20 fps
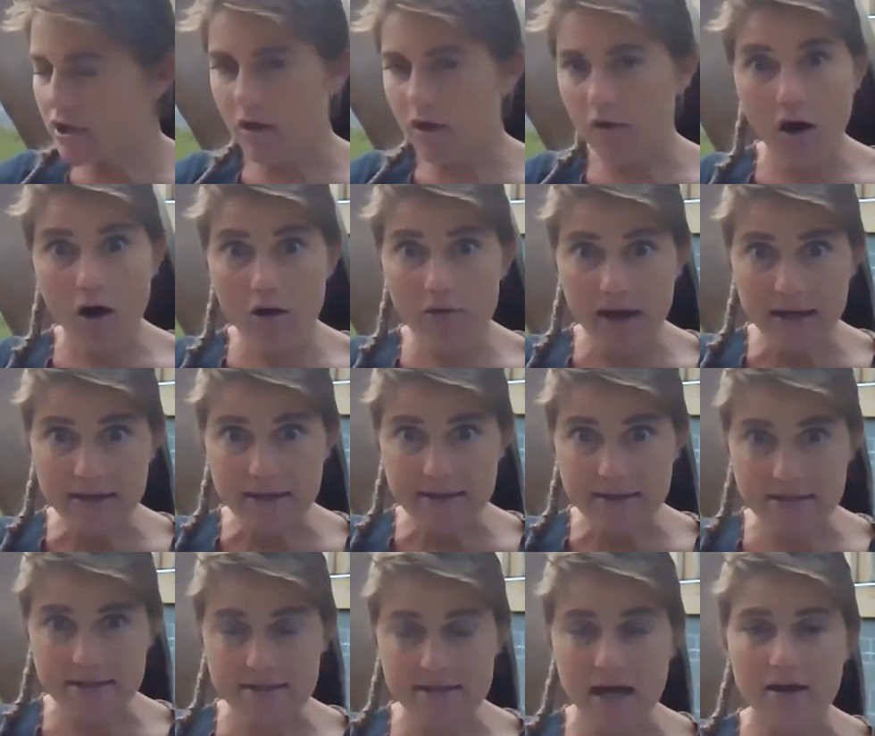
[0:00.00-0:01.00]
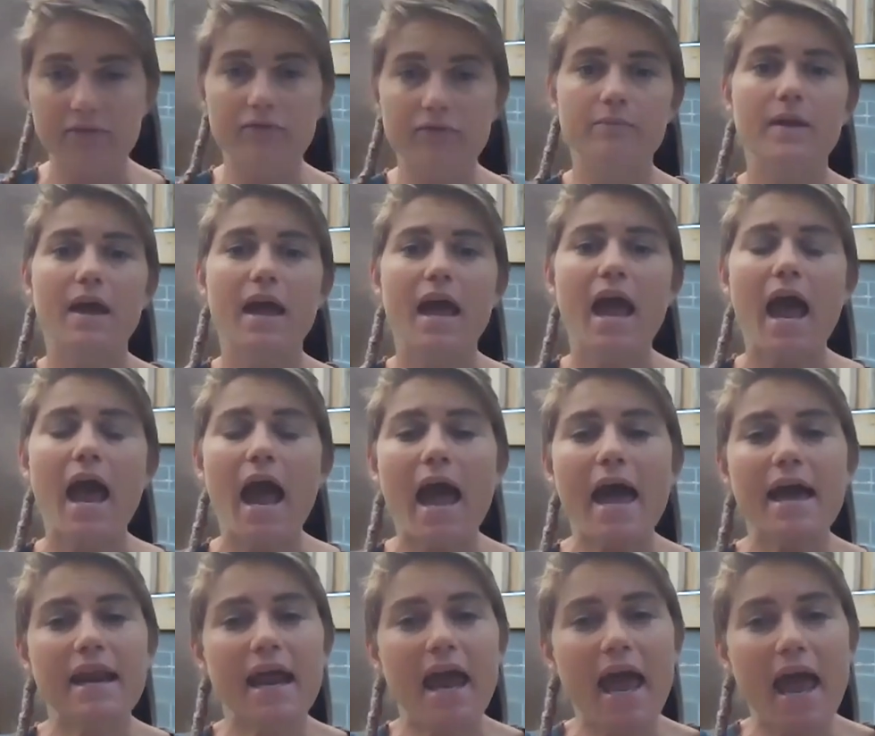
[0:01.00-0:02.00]
all that stuff.
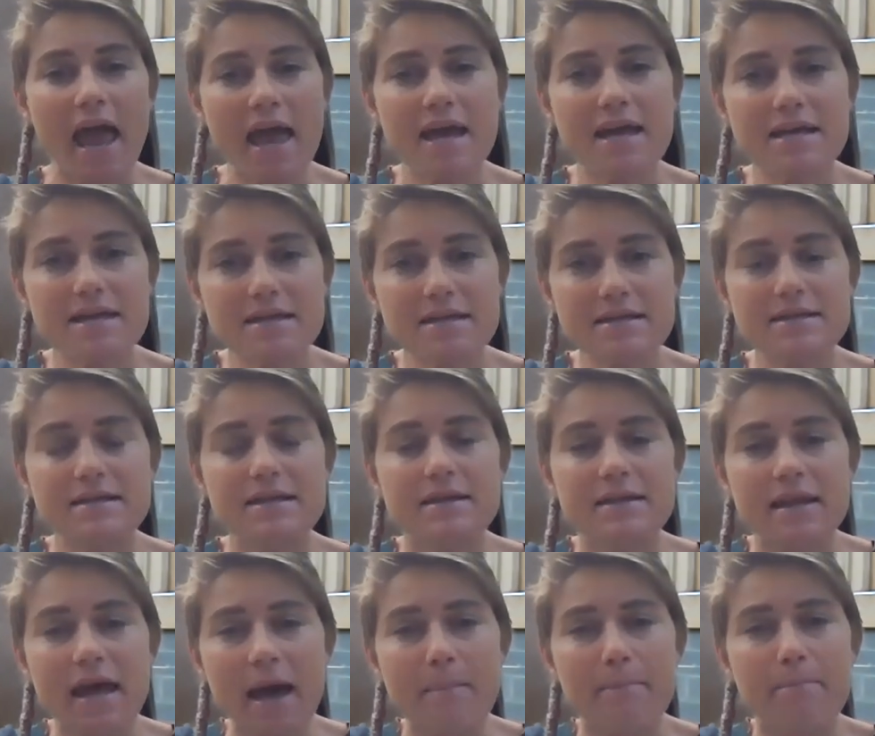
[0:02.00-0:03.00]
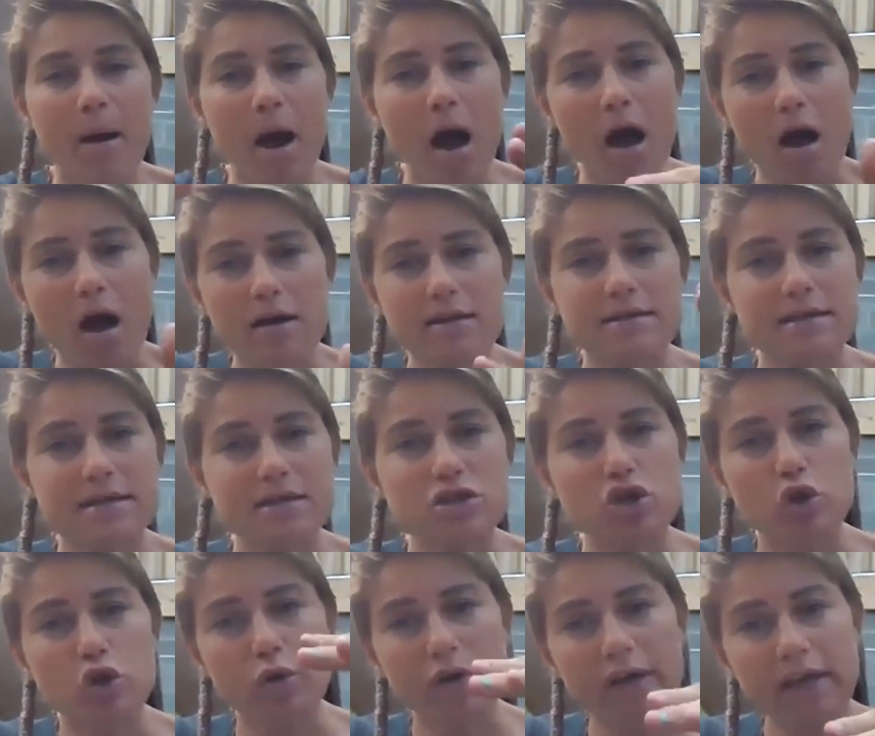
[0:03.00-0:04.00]
And as that box is
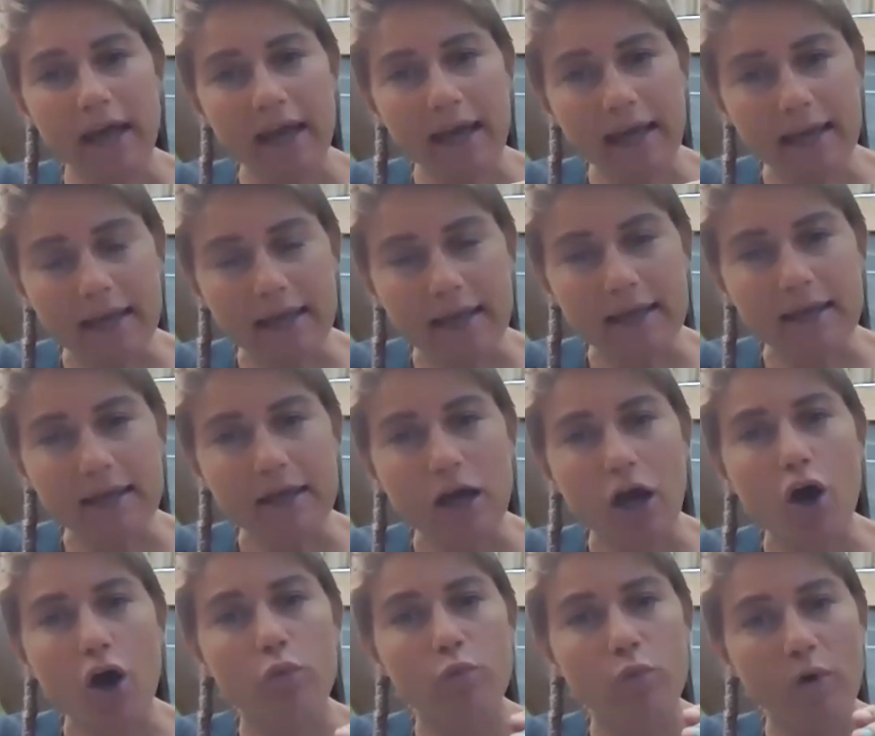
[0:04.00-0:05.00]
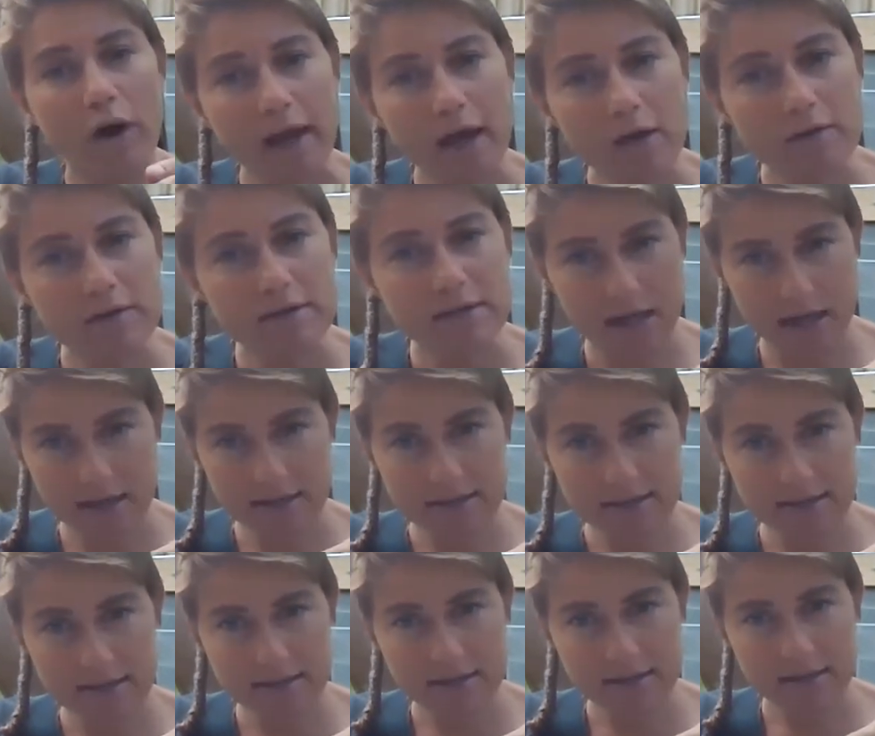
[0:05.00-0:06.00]
created around
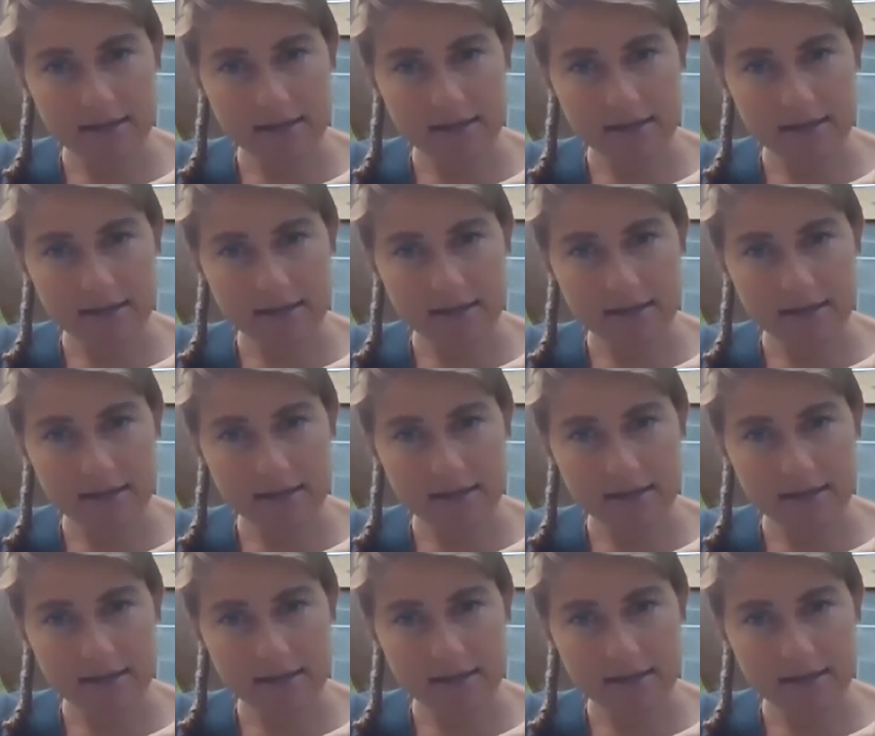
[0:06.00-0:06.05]
us,